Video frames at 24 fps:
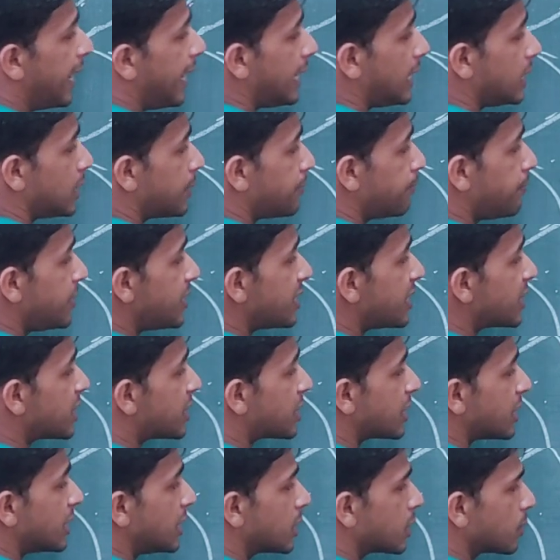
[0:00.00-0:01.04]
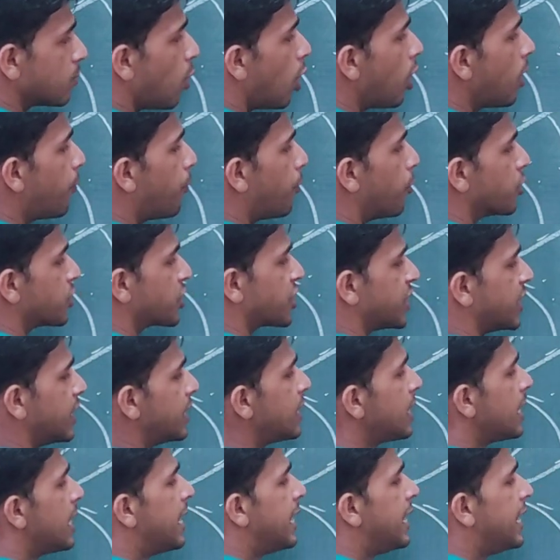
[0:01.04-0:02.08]
a sphere's small
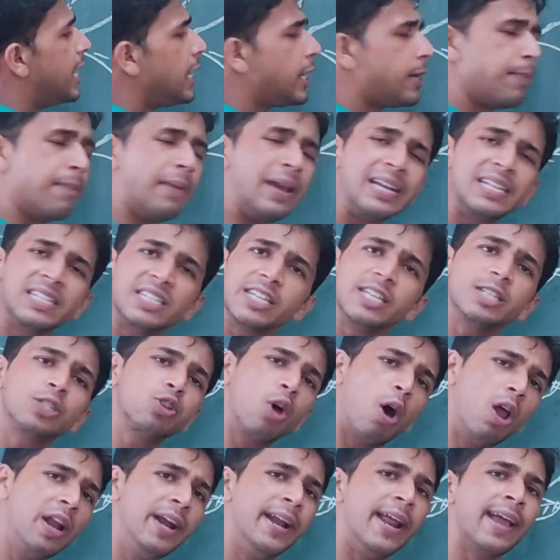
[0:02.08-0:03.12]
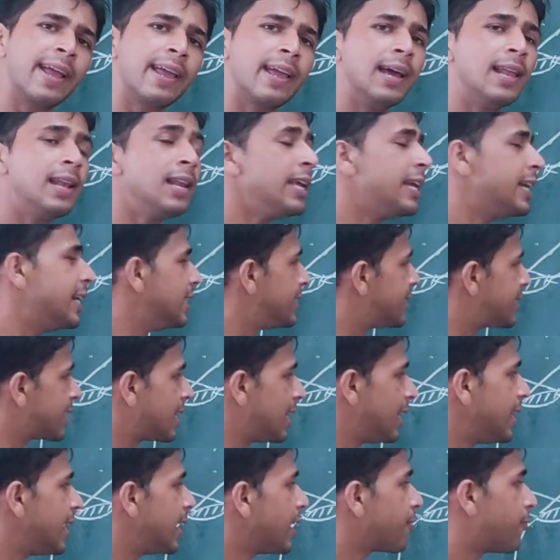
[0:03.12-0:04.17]
portion, it makes a solid angle. It's
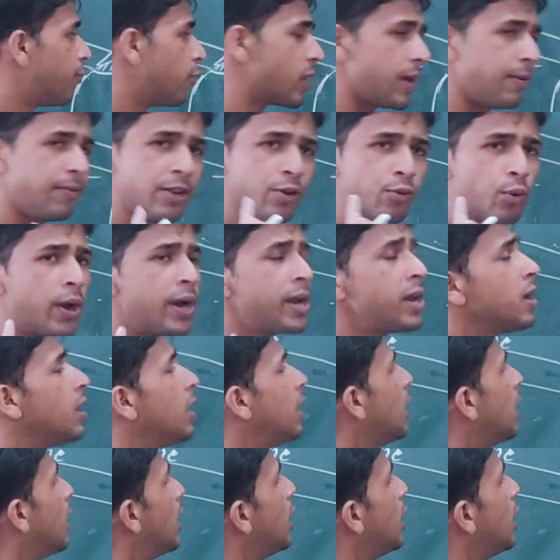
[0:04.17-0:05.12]
clear for everyone.